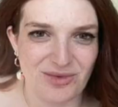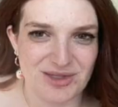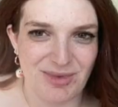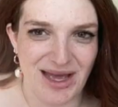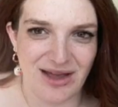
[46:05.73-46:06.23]

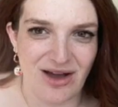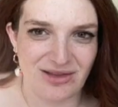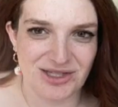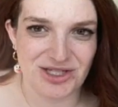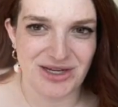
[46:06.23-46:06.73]
college
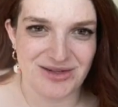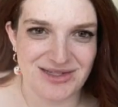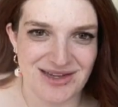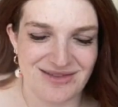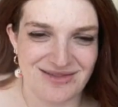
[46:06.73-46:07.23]
years,
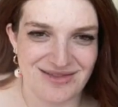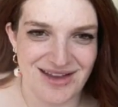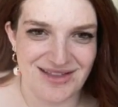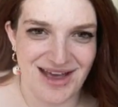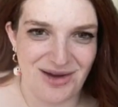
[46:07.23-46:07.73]
and
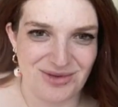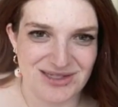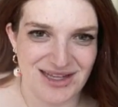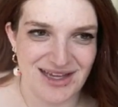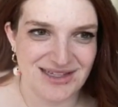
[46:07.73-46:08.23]
that was
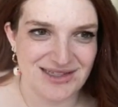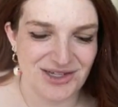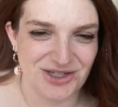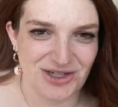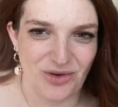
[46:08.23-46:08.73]
like such a
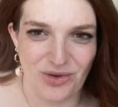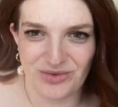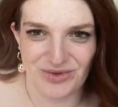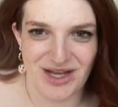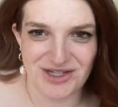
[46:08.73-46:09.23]
gold
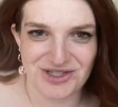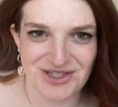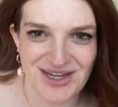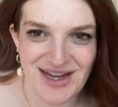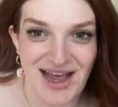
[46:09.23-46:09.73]
rush.
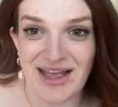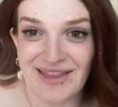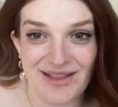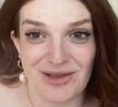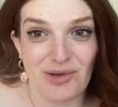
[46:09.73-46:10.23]
And then they're
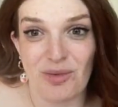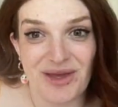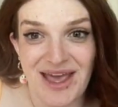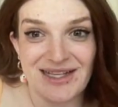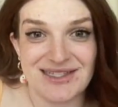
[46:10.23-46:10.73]
like, well, we can't
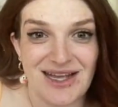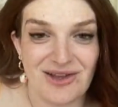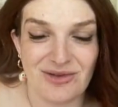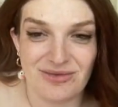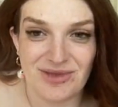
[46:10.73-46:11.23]
sell
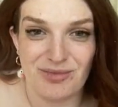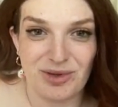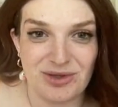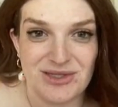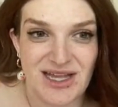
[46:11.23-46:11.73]
the booze
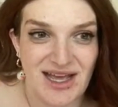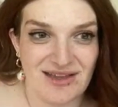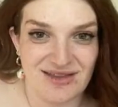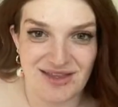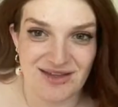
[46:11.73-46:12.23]
and
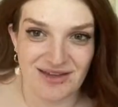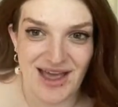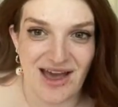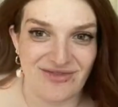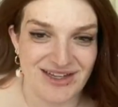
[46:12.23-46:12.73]
the
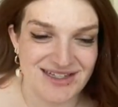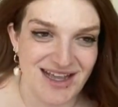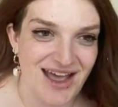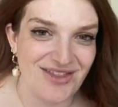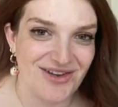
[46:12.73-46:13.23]
caffeine
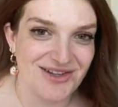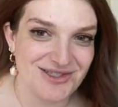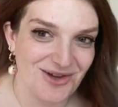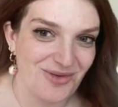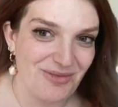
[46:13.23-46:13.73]
together, so we
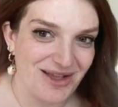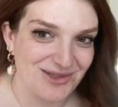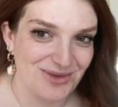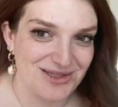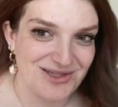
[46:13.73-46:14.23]
might as well
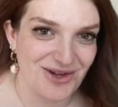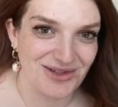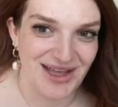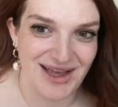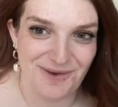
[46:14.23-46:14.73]
start like
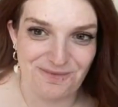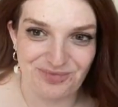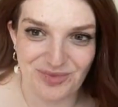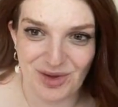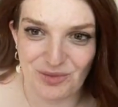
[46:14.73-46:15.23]

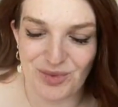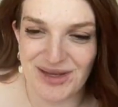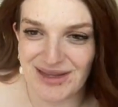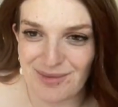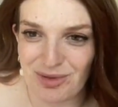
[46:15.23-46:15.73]
really
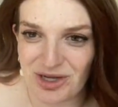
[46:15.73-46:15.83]
pushing